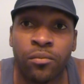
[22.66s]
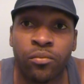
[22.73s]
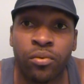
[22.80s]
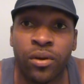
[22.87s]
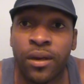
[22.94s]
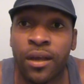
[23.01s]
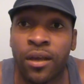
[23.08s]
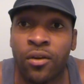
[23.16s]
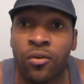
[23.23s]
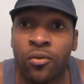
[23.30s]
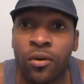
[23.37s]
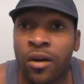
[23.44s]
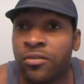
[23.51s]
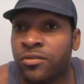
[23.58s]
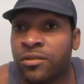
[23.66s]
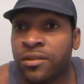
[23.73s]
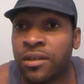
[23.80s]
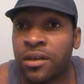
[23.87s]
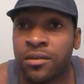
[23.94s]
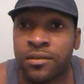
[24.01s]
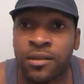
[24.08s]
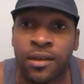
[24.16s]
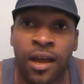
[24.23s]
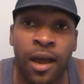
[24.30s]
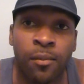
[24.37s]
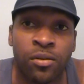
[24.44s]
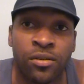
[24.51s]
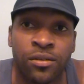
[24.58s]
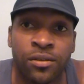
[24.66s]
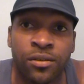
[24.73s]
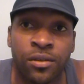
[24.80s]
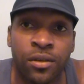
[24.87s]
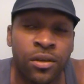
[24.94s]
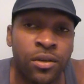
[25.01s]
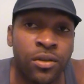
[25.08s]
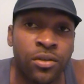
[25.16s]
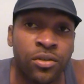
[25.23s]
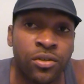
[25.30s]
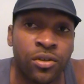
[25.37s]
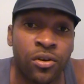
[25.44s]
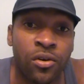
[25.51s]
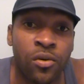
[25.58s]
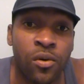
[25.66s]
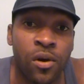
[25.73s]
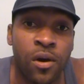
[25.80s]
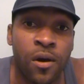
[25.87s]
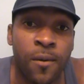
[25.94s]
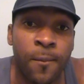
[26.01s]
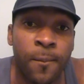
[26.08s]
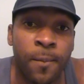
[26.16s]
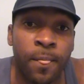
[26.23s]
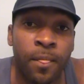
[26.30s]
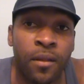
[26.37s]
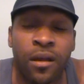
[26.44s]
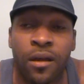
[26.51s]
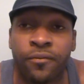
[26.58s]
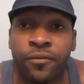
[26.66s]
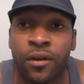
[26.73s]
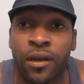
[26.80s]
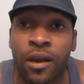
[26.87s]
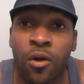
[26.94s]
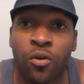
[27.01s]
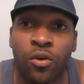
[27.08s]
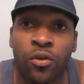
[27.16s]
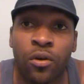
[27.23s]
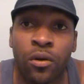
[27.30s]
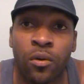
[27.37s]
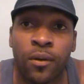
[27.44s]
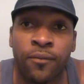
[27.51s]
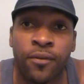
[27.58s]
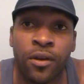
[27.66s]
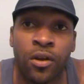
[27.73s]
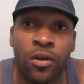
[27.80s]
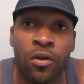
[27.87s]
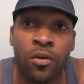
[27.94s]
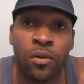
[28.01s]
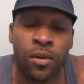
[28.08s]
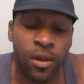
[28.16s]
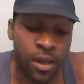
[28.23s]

prenatal ultrasounds and dopplers. So I figured I would do a quick video.